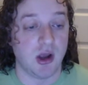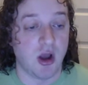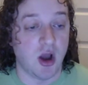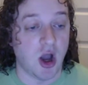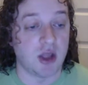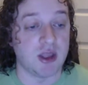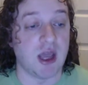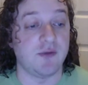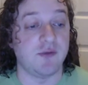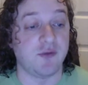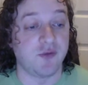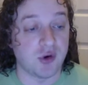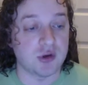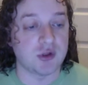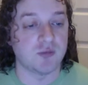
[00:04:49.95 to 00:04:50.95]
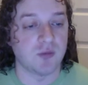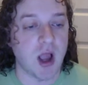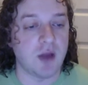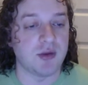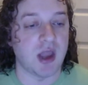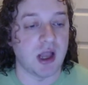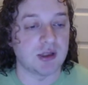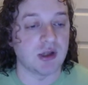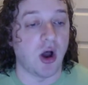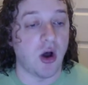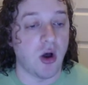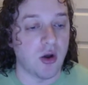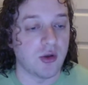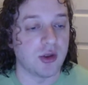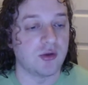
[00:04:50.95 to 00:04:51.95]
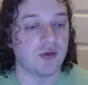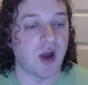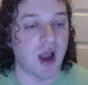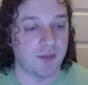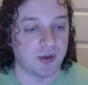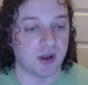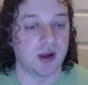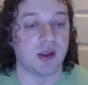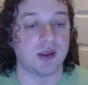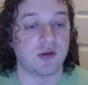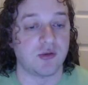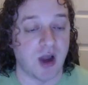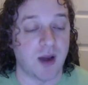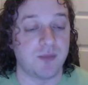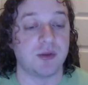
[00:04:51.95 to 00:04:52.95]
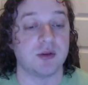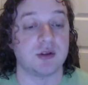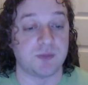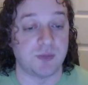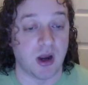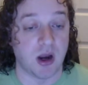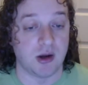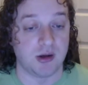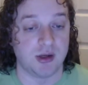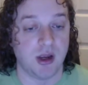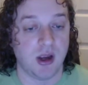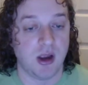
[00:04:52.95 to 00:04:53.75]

On that first round, that's all the grappling on the grappler's part.